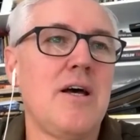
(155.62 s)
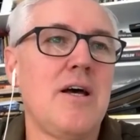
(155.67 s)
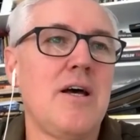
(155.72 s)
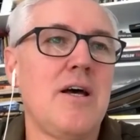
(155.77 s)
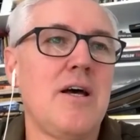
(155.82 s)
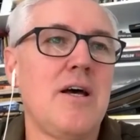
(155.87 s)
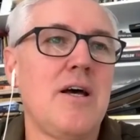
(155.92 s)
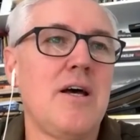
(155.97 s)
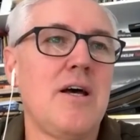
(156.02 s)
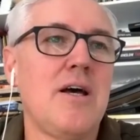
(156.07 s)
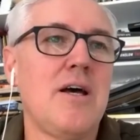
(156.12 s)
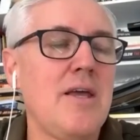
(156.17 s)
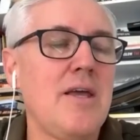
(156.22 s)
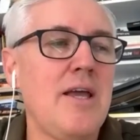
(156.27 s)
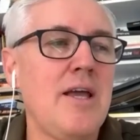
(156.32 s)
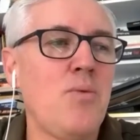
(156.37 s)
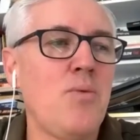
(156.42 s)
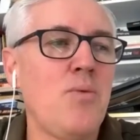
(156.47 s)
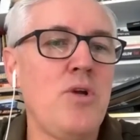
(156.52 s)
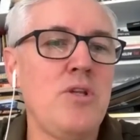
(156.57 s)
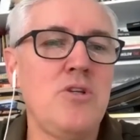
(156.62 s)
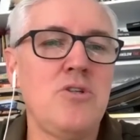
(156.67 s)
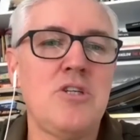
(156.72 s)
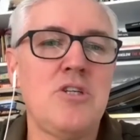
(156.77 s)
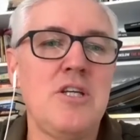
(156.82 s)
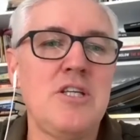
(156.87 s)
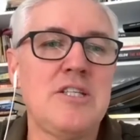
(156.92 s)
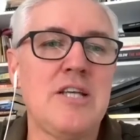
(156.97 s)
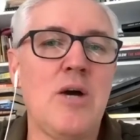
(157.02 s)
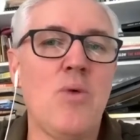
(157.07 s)
Um, and when you
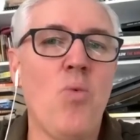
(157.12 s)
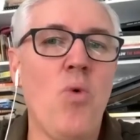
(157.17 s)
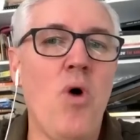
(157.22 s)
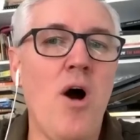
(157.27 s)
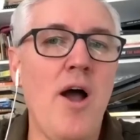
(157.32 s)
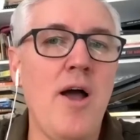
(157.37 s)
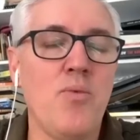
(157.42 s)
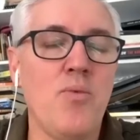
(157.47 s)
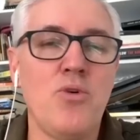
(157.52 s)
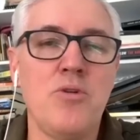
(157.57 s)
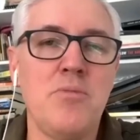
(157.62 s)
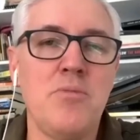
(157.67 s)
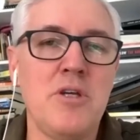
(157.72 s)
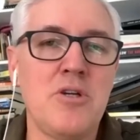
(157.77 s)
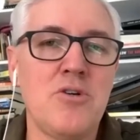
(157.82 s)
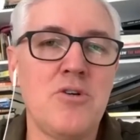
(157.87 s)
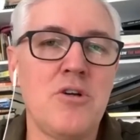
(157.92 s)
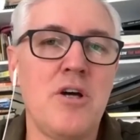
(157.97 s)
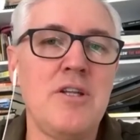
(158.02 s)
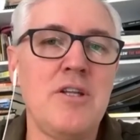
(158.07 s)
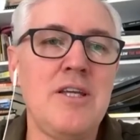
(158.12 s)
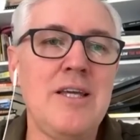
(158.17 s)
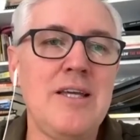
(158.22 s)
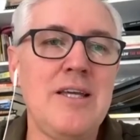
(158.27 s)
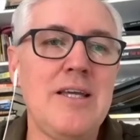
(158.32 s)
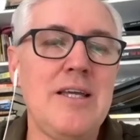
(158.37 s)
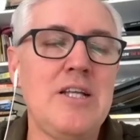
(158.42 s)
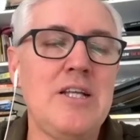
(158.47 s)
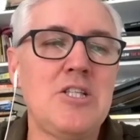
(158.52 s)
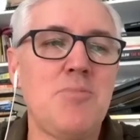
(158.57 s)
tease out why it wouldn't be a good idea,
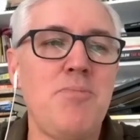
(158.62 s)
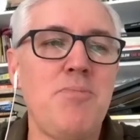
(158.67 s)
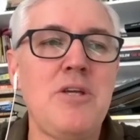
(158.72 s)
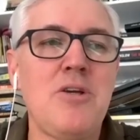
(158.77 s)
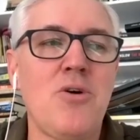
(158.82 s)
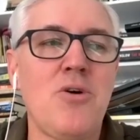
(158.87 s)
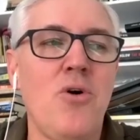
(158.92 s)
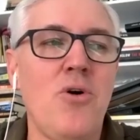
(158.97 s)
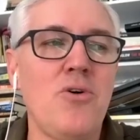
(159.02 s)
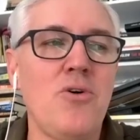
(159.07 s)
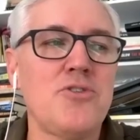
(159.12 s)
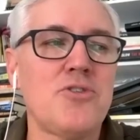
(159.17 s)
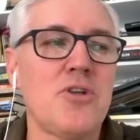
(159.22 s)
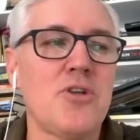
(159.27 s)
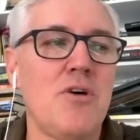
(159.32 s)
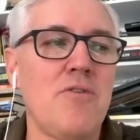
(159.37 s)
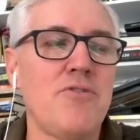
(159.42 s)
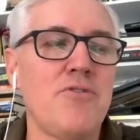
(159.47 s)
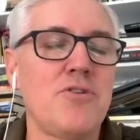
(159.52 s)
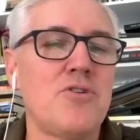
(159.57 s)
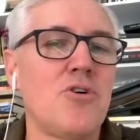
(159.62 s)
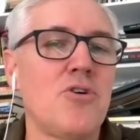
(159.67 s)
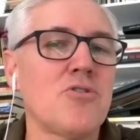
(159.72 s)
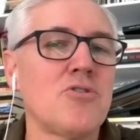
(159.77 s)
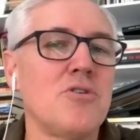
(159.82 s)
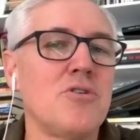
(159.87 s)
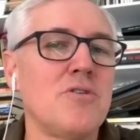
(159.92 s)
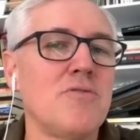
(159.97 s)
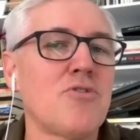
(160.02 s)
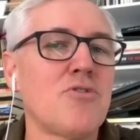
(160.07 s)
it's because of the
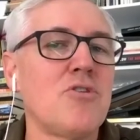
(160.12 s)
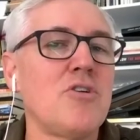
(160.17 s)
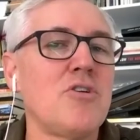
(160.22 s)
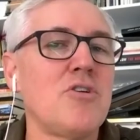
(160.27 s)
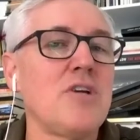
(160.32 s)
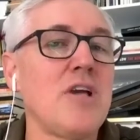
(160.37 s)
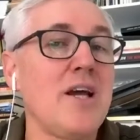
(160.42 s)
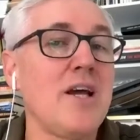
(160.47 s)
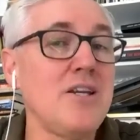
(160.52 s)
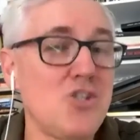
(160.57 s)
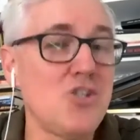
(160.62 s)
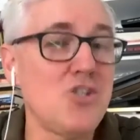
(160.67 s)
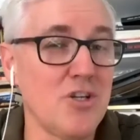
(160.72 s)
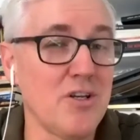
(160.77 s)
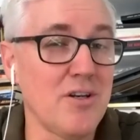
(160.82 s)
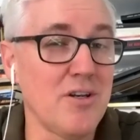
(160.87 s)
doctrine of creation.